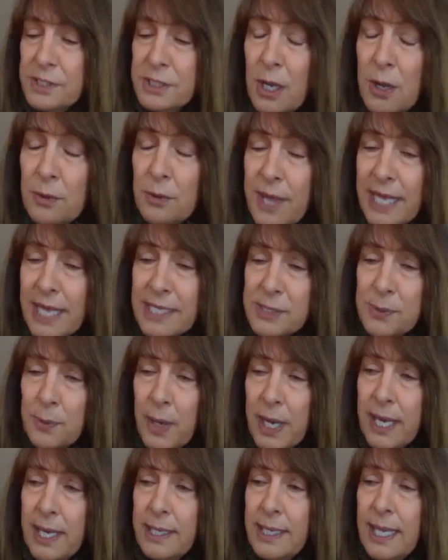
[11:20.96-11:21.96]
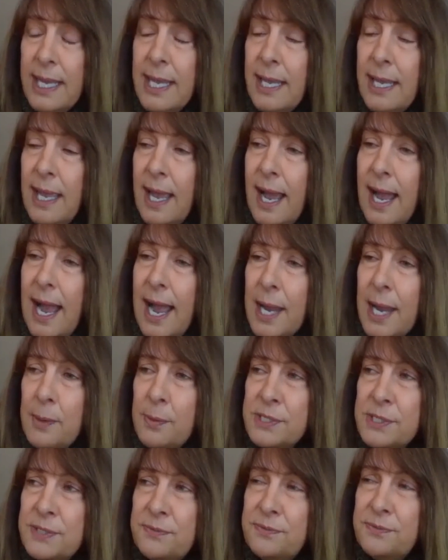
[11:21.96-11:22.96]
So that's when I
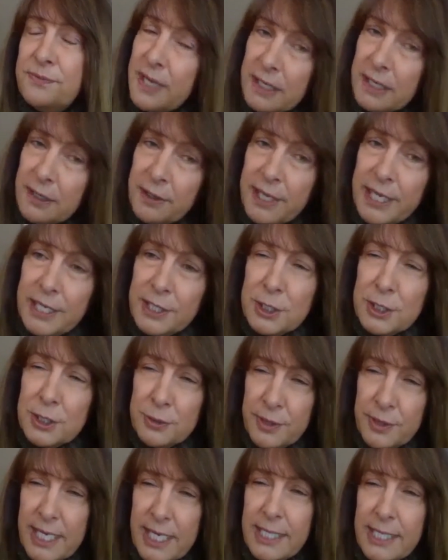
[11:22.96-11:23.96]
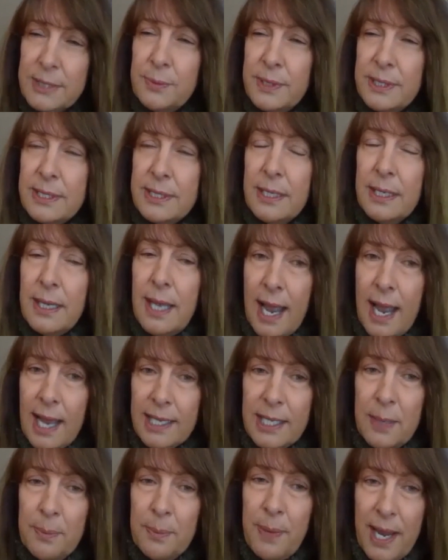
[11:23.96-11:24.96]
was very intrigued with the
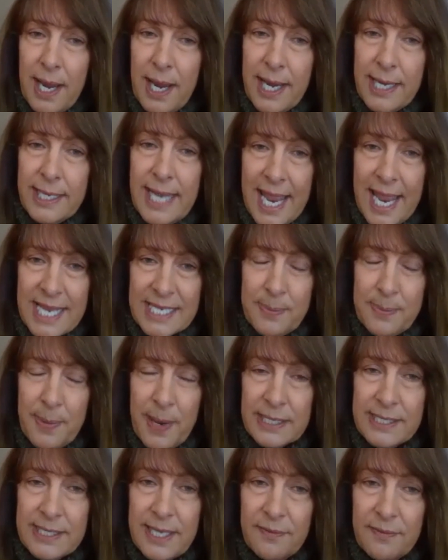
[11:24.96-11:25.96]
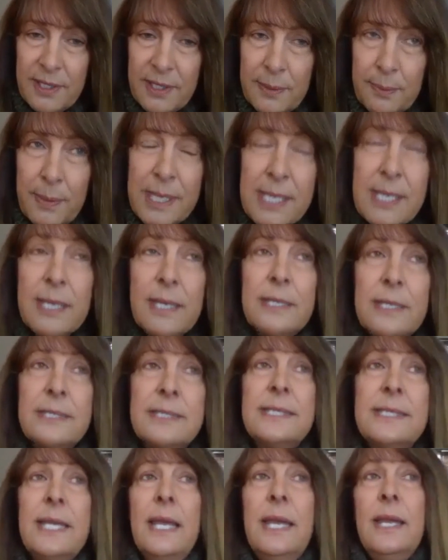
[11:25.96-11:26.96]
occupied aspect of it,
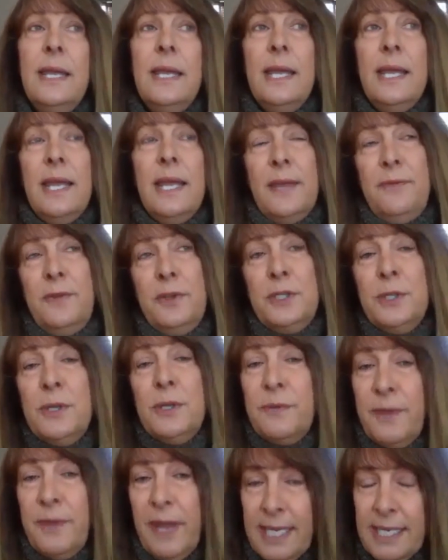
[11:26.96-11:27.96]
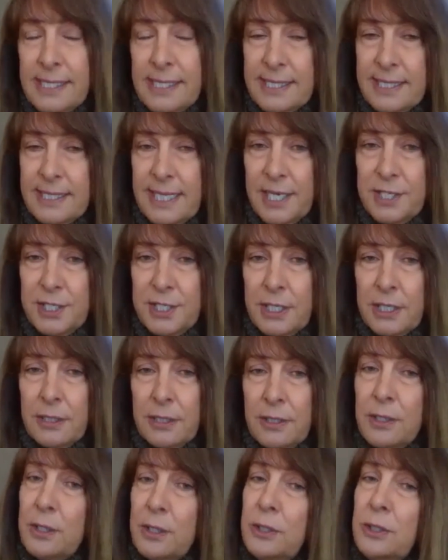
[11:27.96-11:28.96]
because if you do a vacant
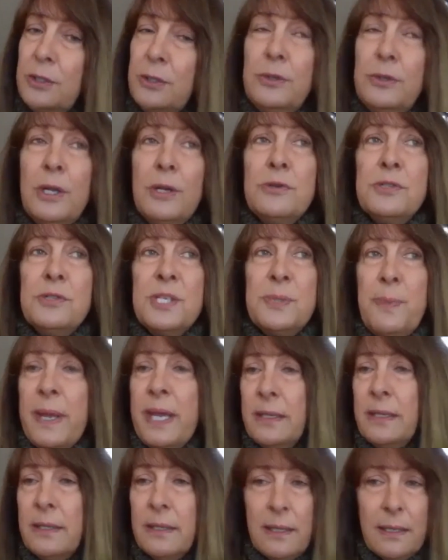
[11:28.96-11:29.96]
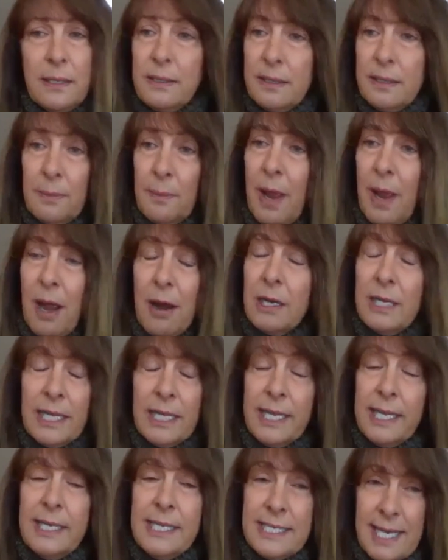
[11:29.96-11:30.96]
staging, you don't spend
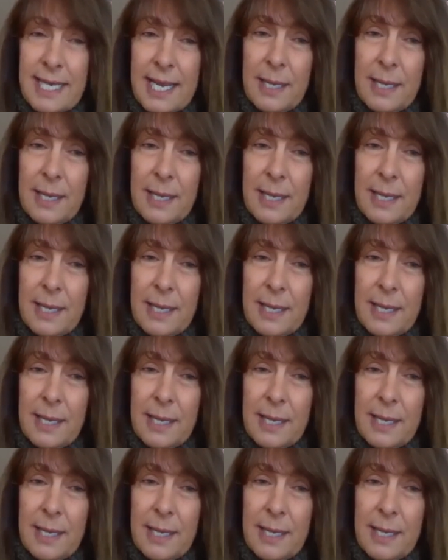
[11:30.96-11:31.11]
hardly any